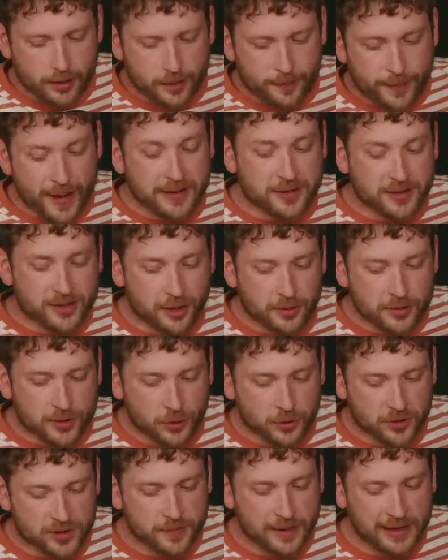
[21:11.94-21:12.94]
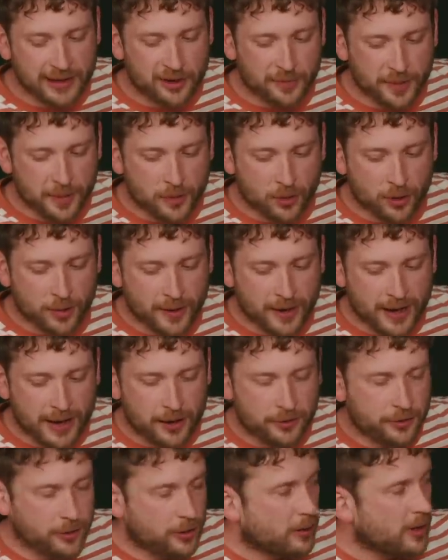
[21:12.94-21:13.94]
Ben, so talk to me a little bit more about
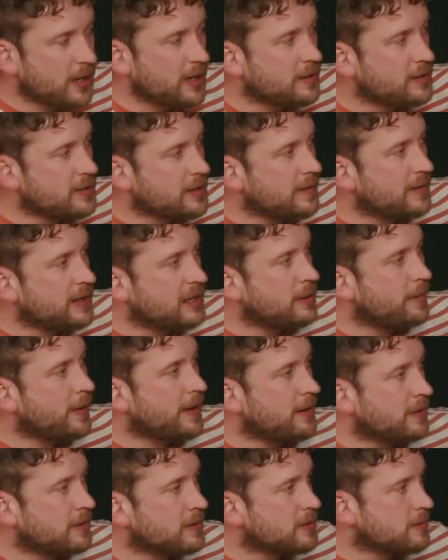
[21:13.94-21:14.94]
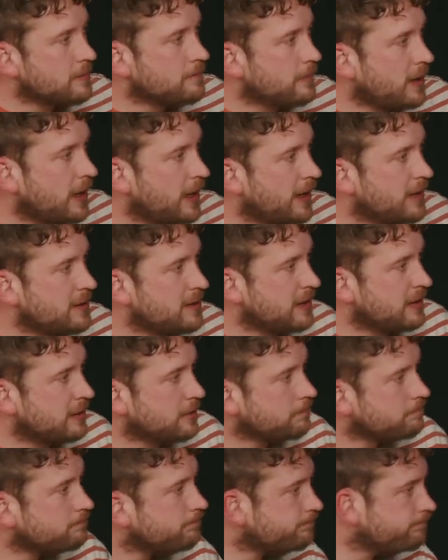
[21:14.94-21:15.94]
how the Greens and the Independents uh, did.
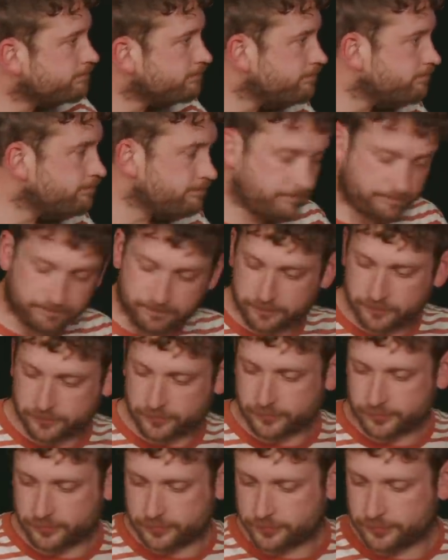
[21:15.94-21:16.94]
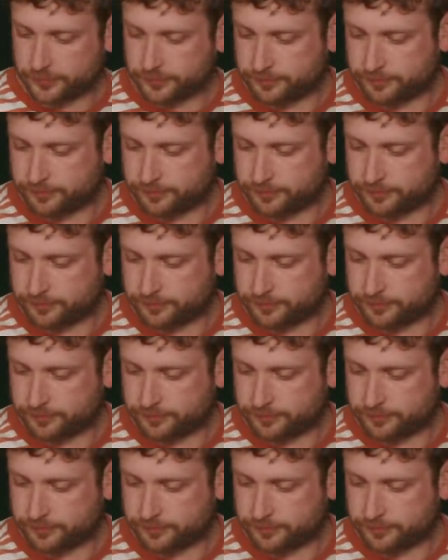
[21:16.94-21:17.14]
So I think it's quite interesting is that we've